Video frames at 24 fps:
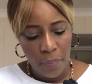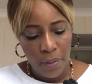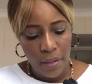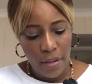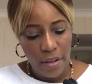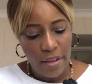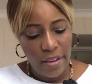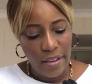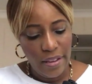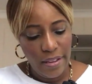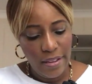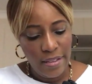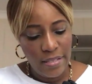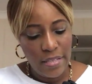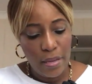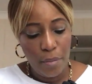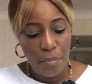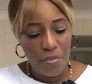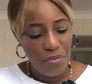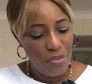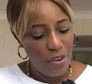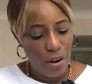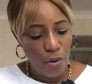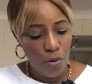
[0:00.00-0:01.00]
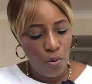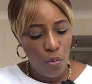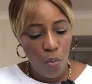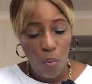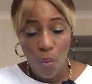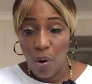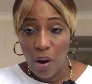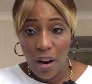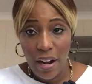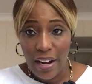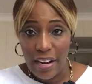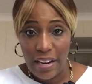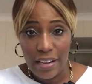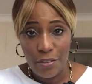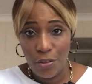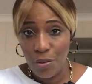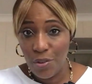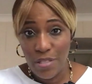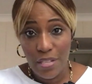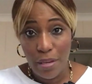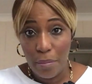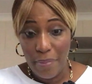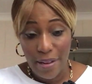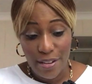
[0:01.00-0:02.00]
He is a miracle worker,
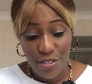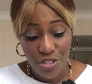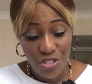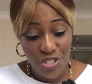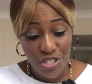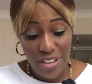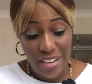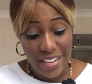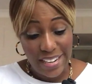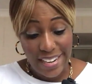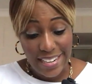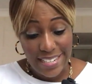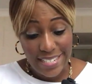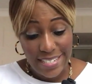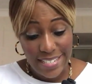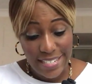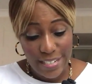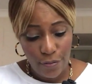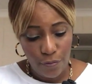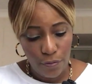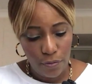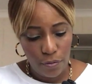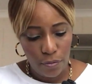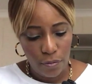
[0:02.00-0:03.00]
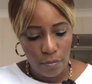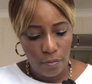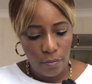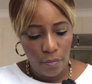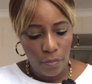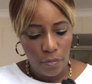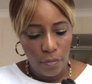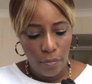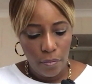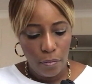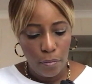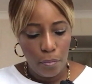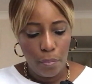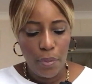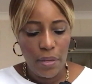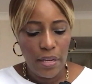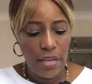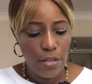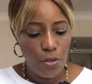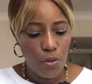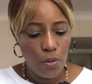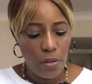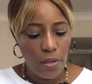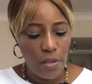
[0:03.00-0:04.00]
not a magician like the devil.
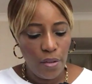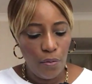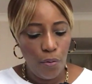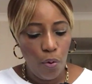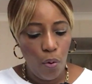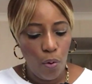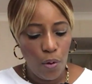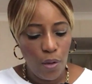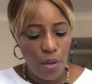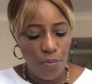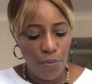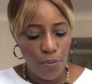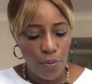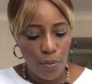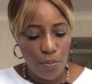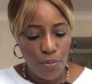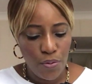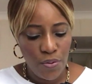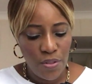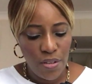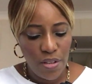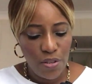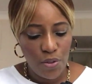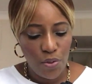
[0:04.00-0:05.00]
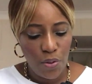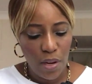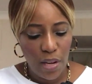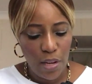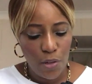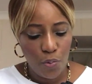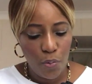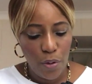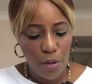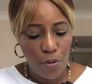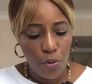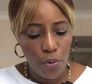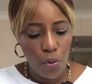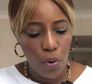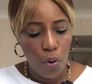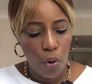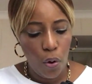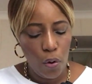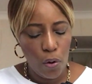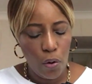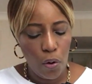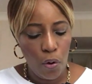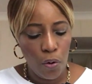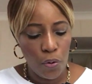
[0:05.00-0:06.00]
Begin to live holy from today so that when you
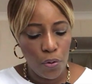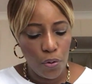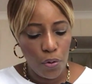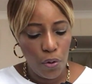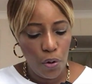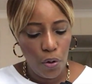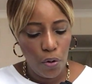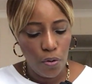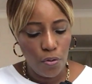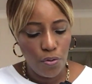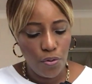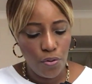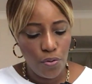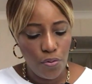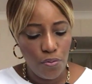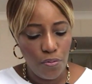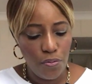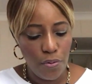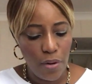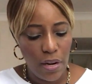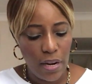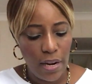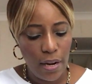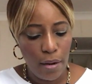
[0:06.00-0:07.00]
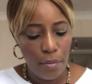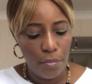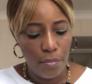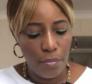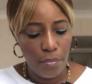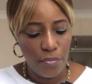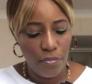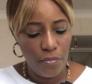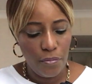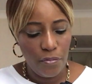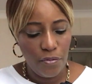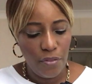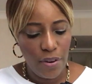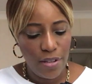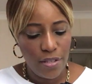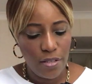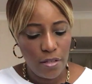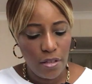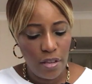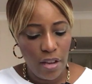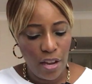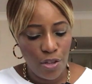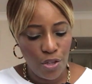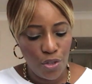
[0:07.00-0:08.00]
call on God, you can
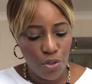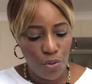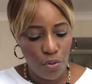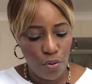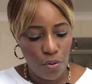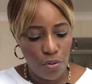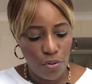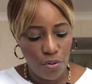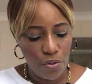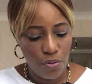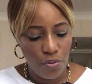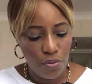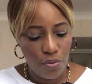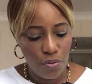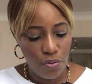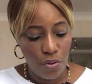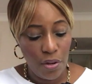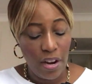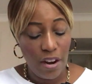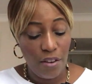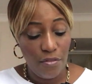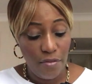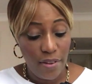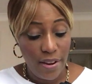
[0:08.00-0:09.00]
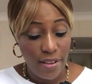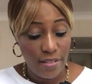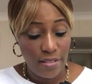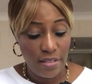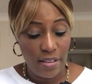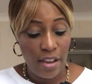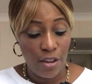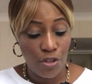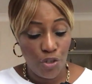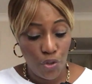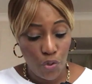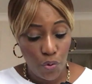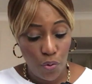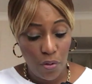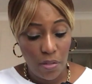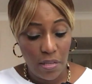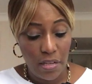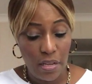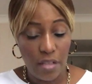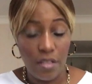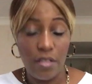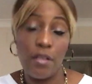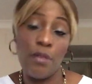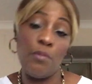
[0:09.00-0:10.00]
rest assured. You can rest assured
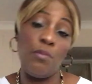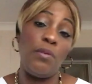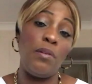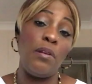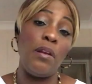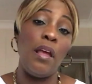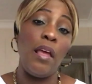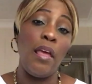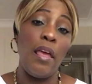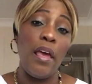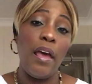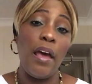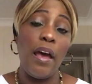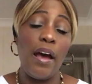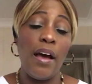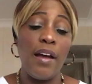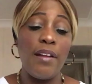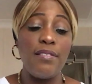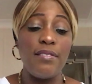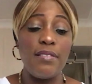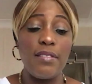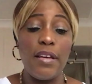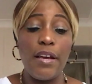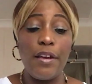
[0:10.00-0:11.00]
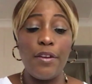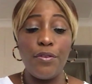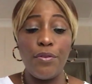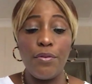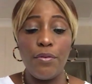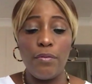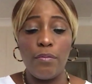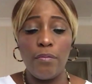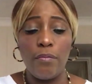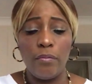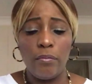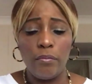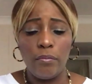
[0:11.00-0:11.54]
that He will answer you.